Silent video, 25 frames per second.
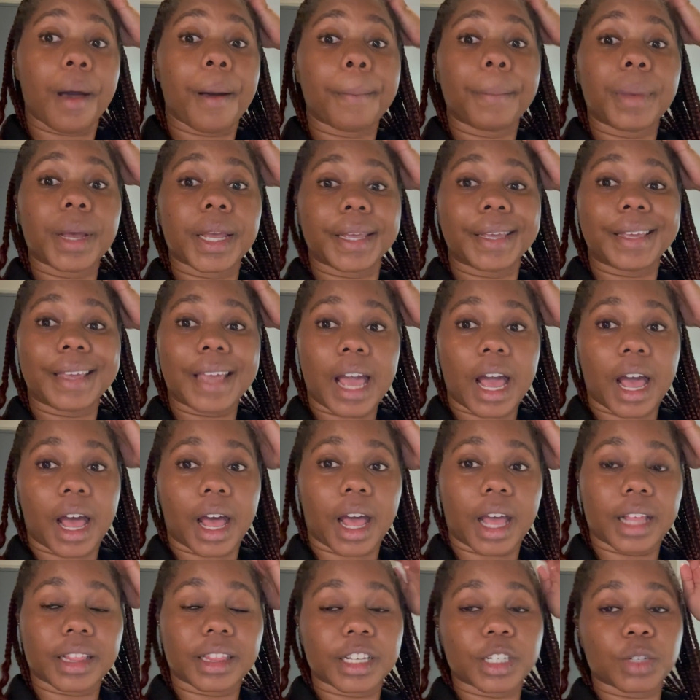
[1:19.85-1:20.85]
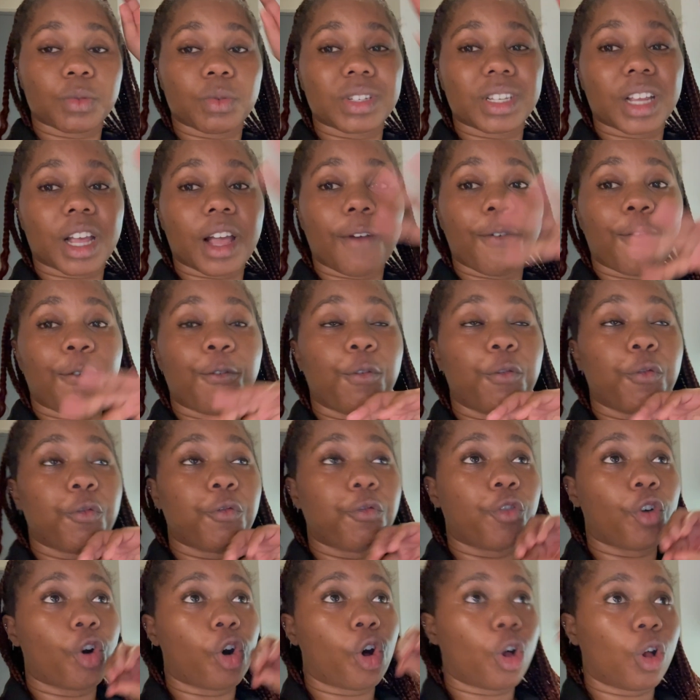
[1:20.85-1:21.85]
But yeah, this was like a
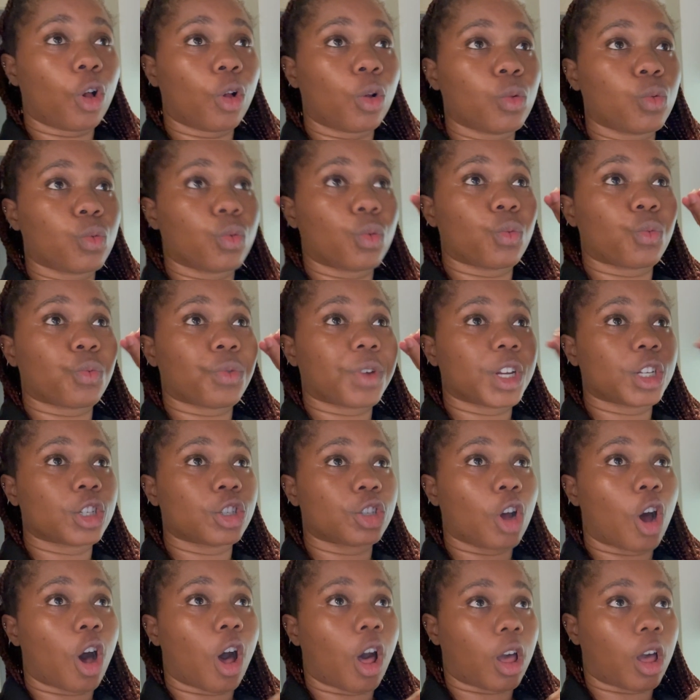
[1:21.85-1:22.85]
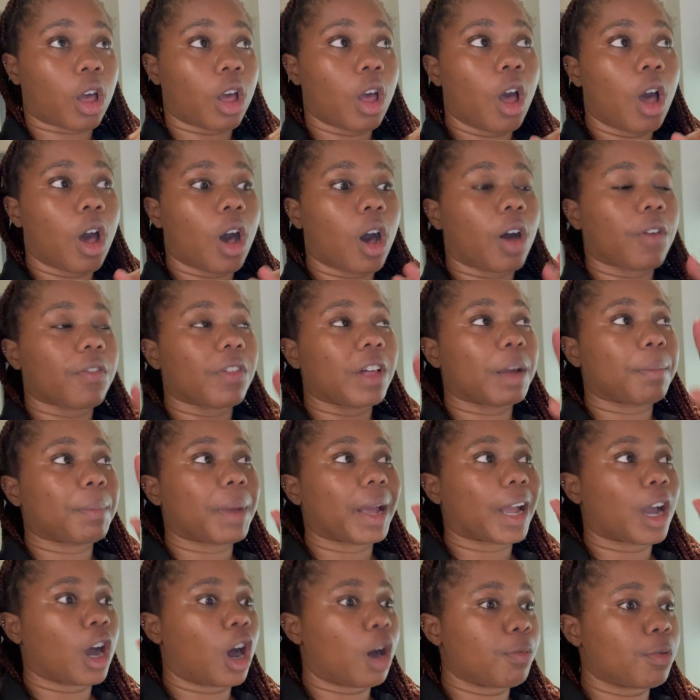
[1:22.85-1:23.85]
full restock of like my
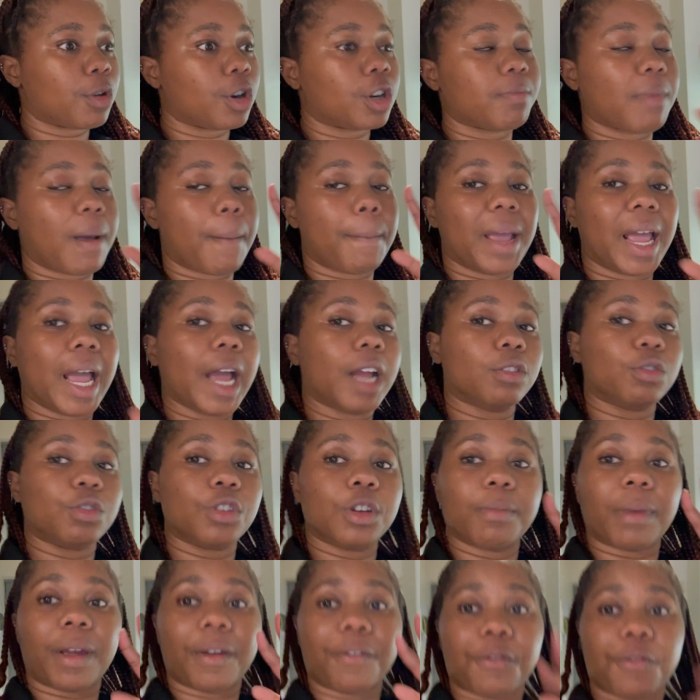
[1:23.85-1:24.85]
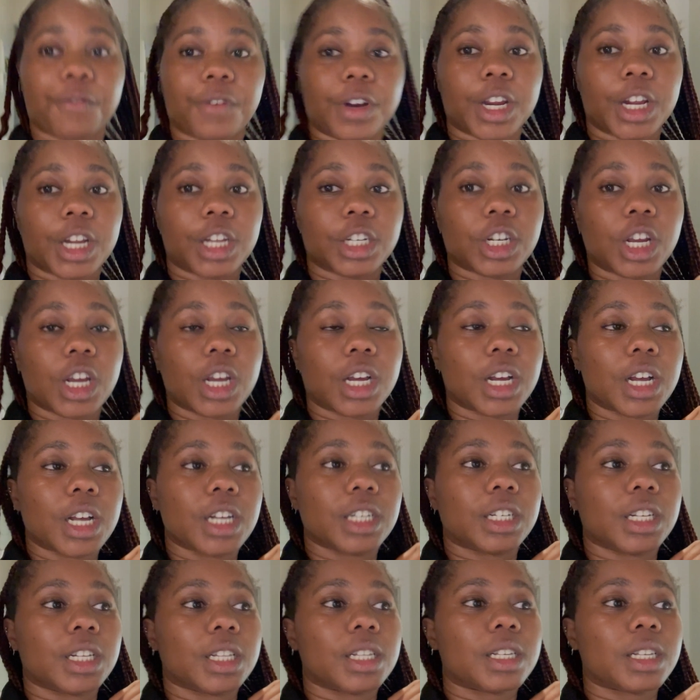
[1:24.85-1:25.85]
cupboard, my pantry, my fridge,
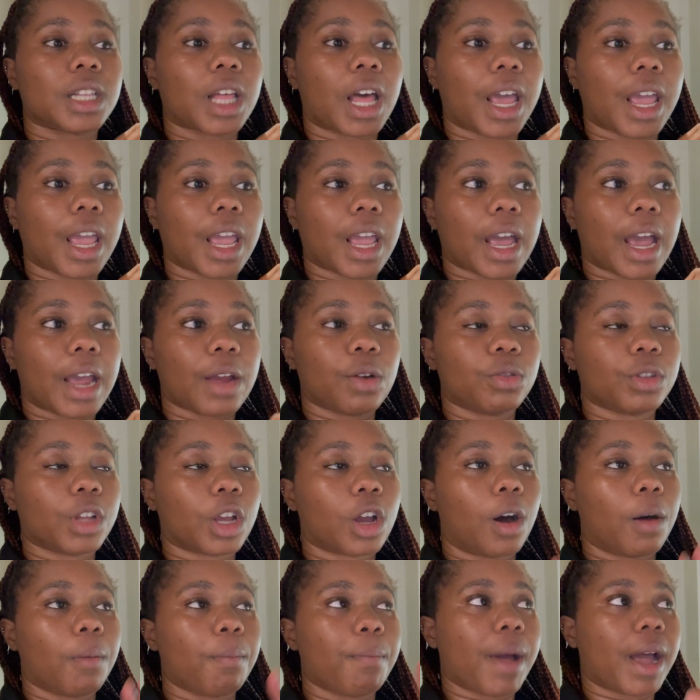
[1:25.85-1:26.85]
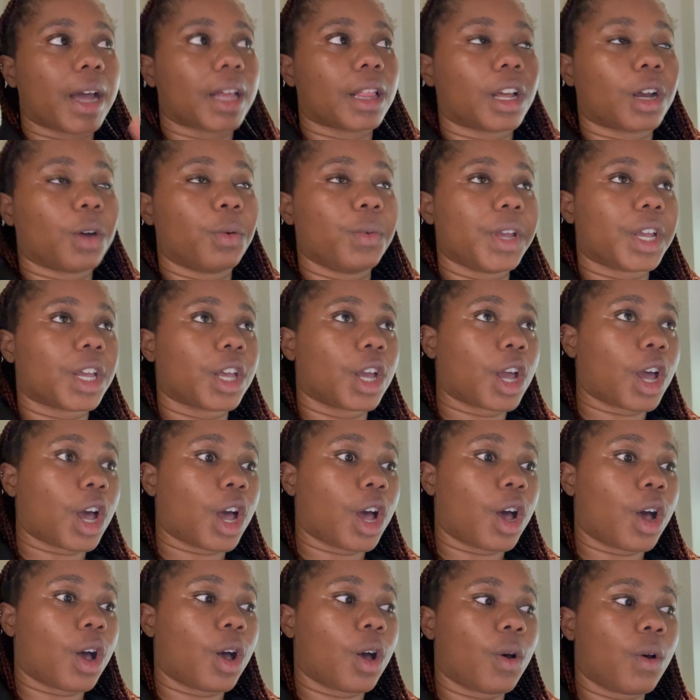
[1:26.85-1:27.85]
since like I only got back like a week
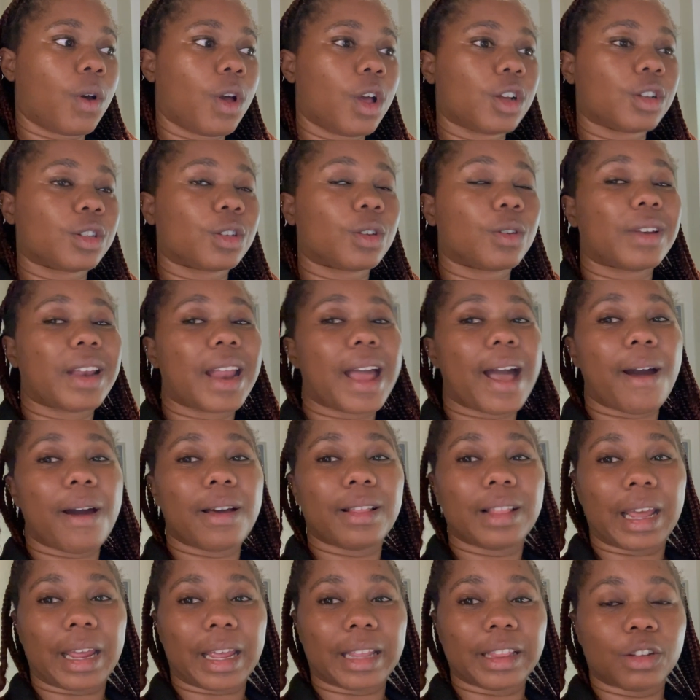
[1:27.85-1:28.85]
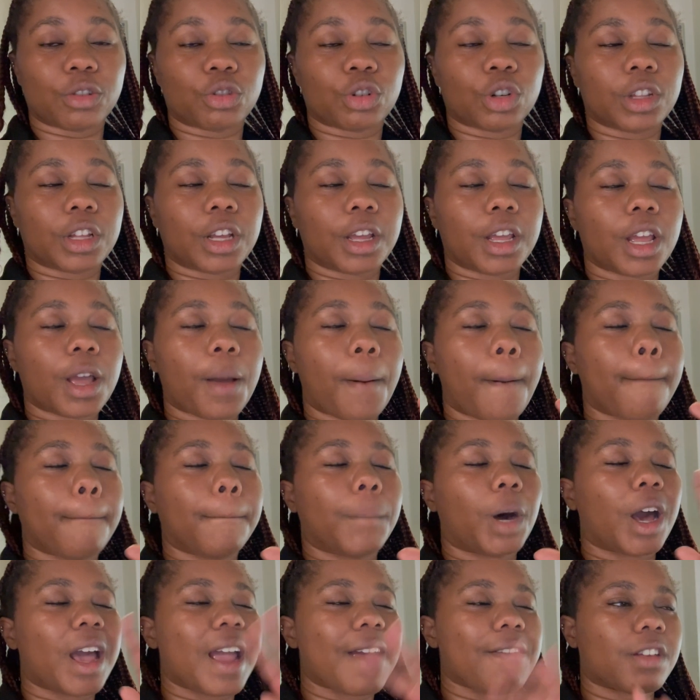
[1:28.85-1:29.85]
ago. So now I like literally
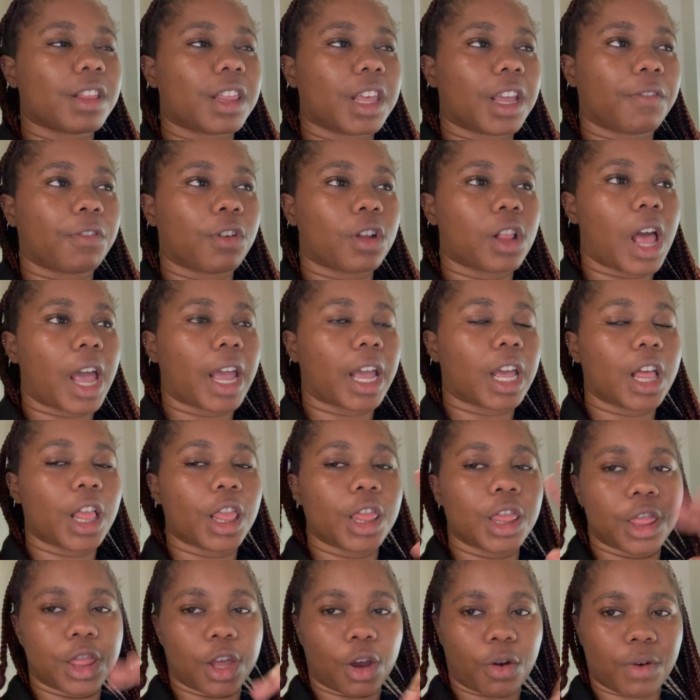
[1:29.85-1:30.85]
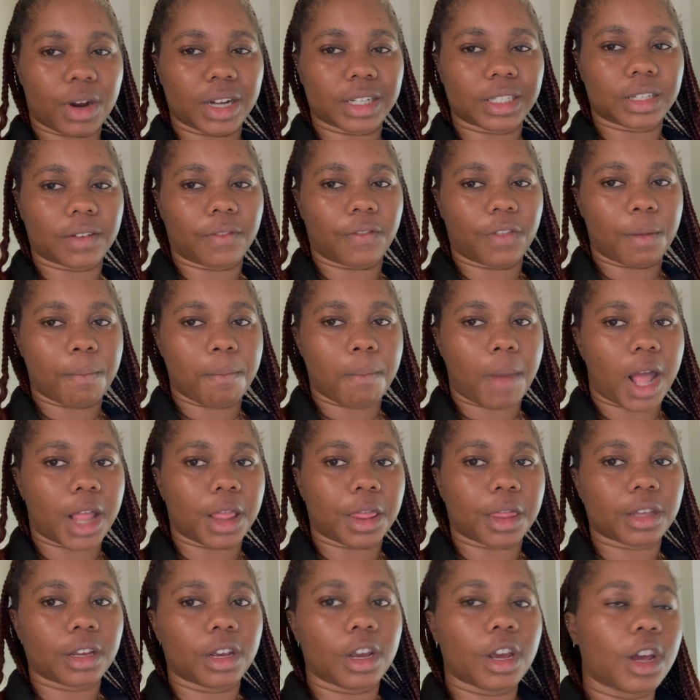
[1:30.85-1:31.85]
bought everything for like the rest of the
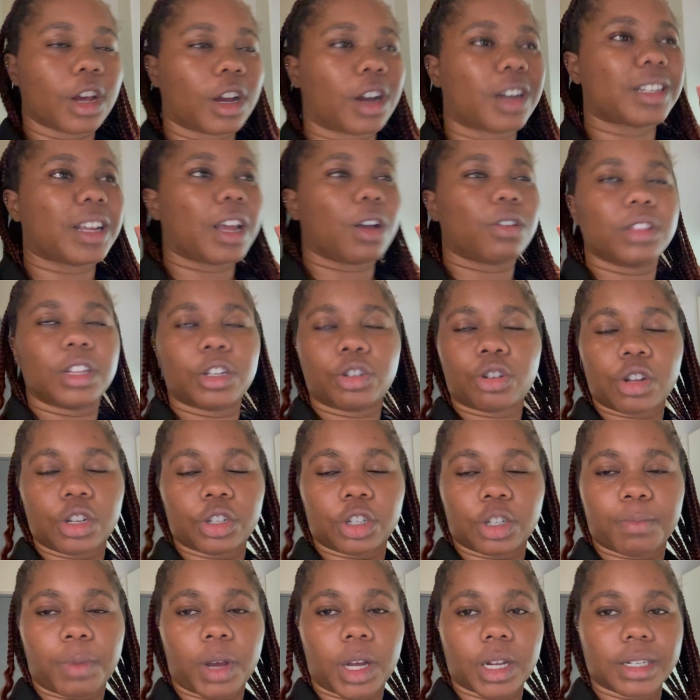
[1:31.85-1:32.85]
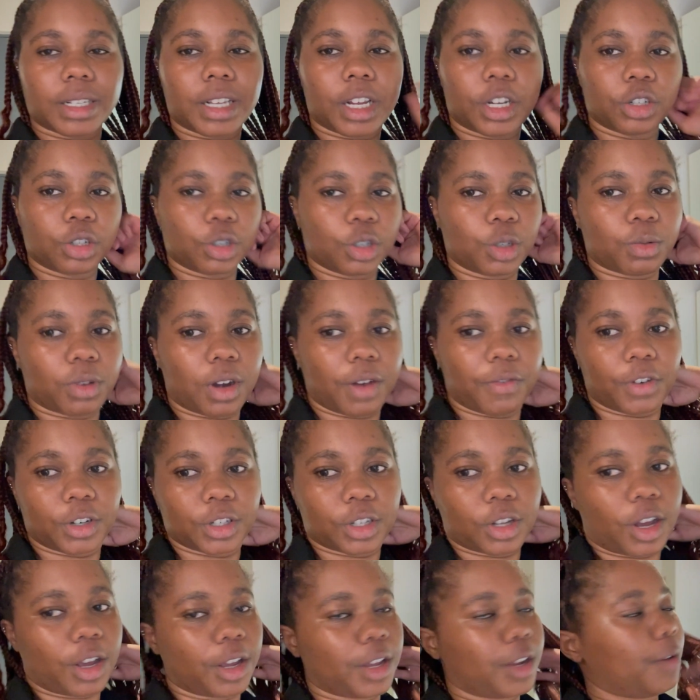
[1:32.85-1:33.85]
month, because I literally just bought essentials when I first
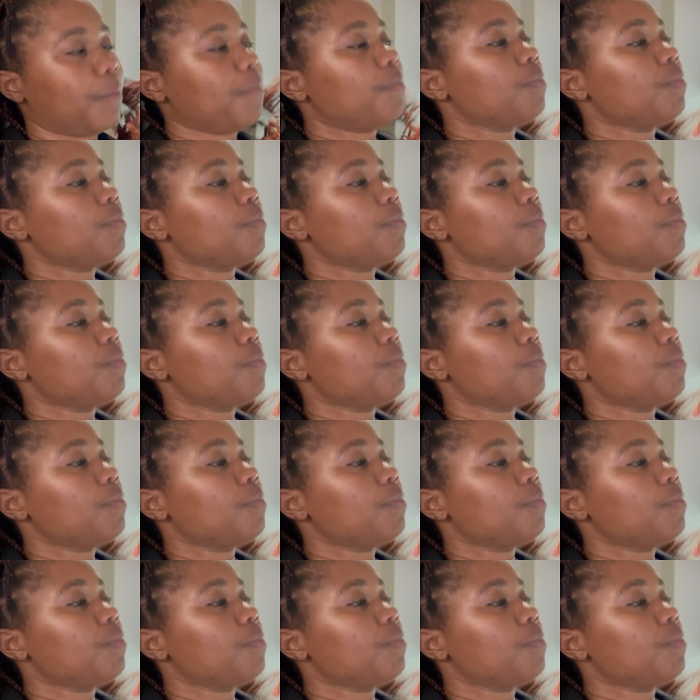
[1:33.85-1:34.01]
got here.